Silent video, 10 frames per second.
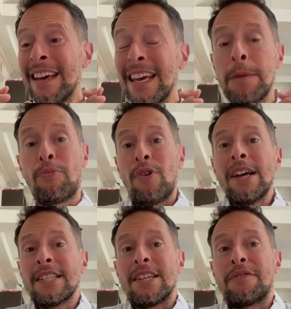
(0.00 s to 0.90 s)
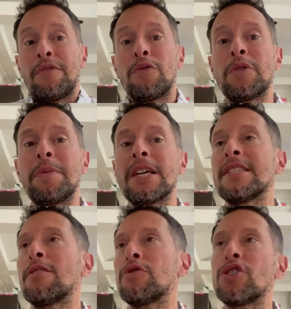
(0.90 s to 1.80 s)
in processed foods
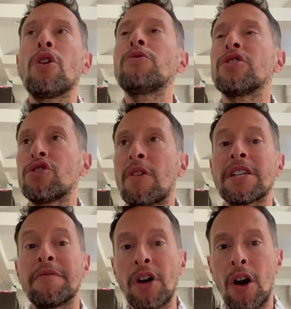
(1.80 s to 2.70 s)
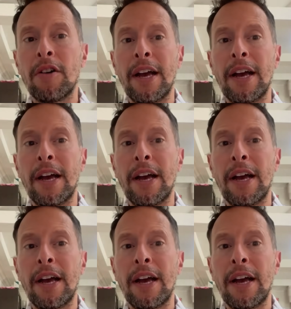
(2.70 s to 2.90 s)
because they're so destructive to heart